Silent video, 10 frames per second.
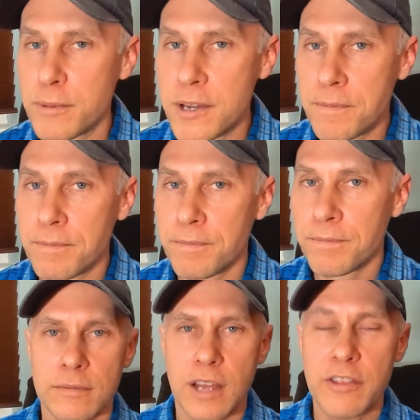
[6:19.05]
bit.
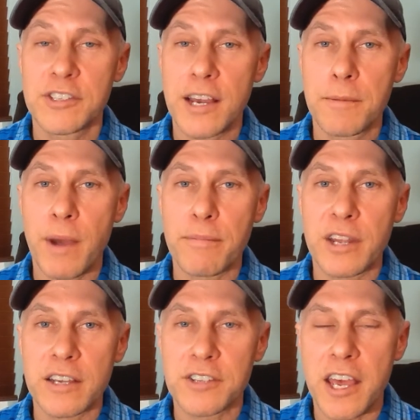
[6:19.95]
Now, the second pipe
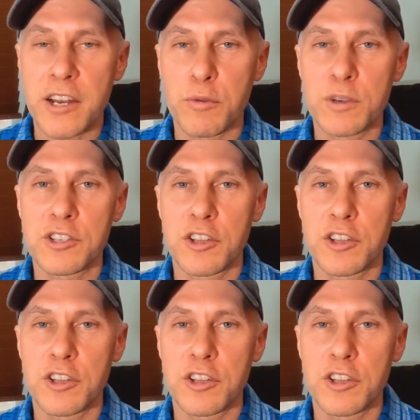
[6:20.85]
that I skated was